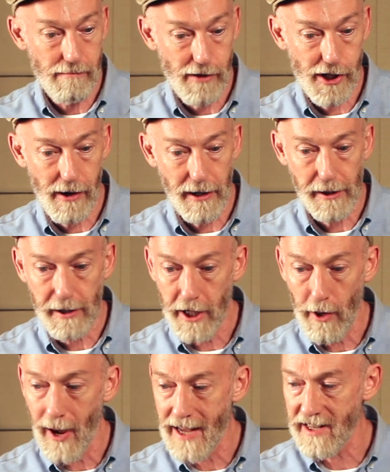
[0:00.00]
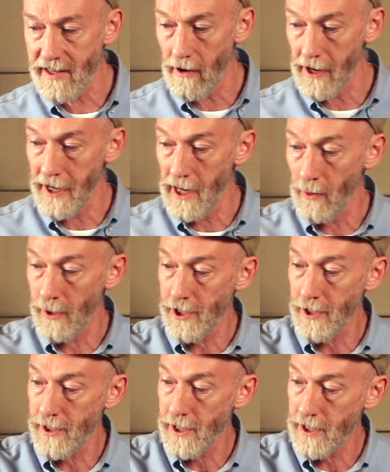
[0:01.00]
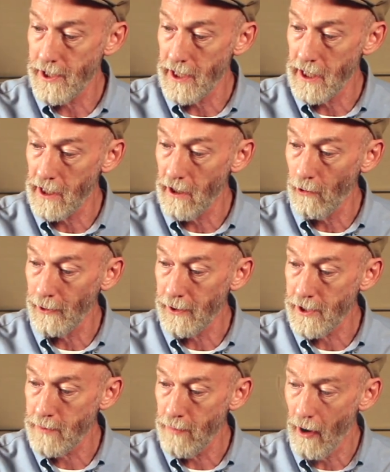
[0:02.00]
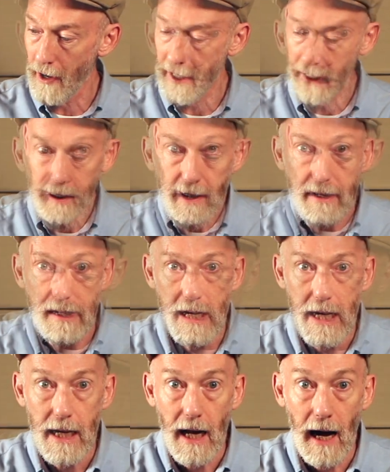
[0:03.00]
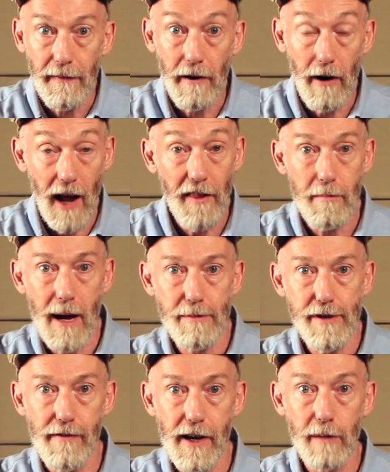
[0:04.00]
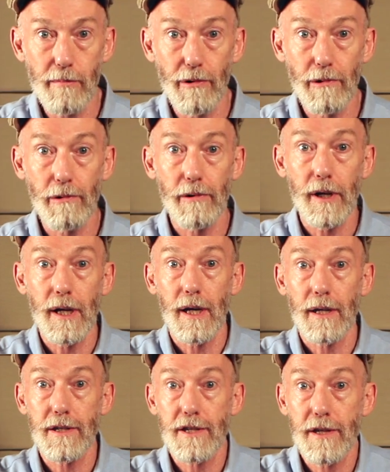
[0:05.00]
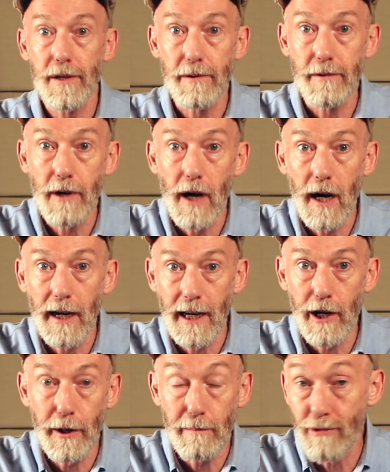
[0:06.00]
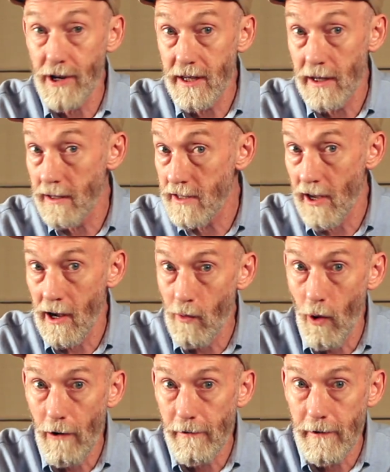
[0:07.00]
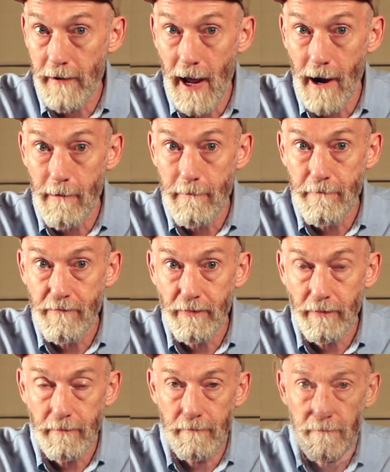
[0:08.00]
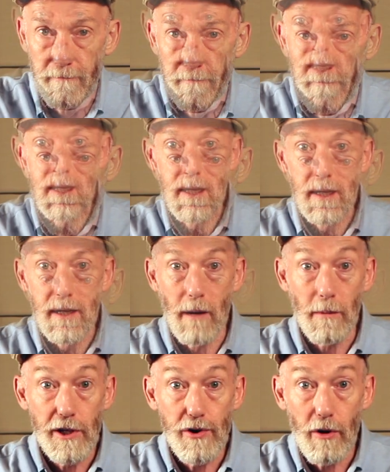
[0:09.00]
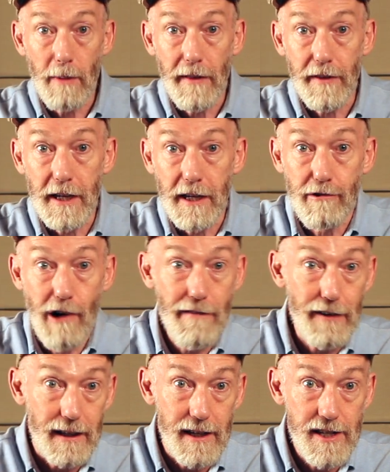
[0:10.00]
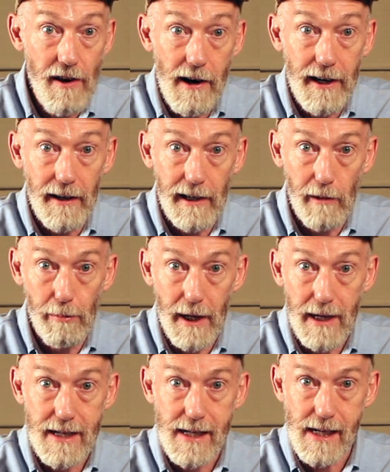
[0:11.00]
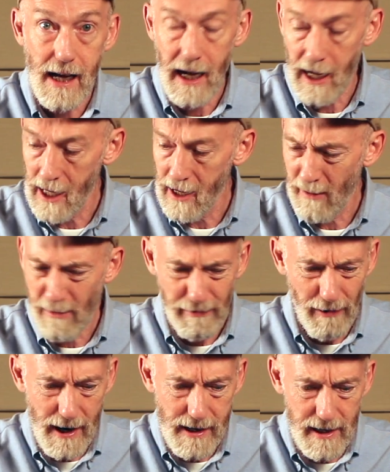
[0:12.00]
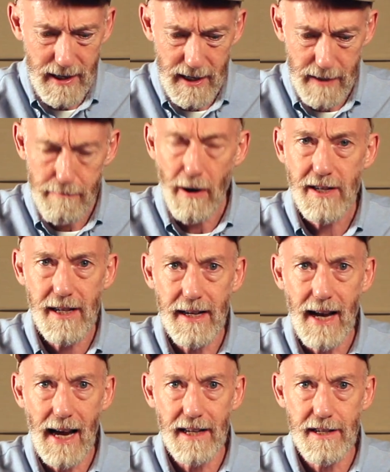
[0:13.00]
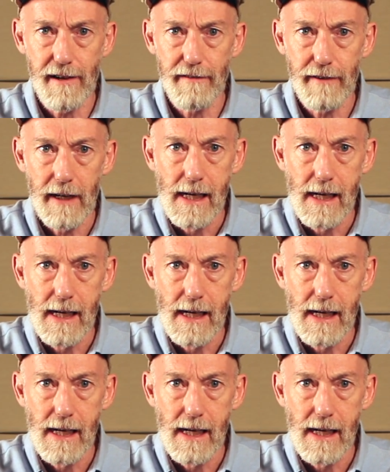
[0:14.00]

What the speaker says: Showing the US side here, which uses the Golden Spike. And there are other maps available too, including Britain and Taiwan now. Now I'm going to talk about the graphic design a little bit. I'm afraid this is mostly negative.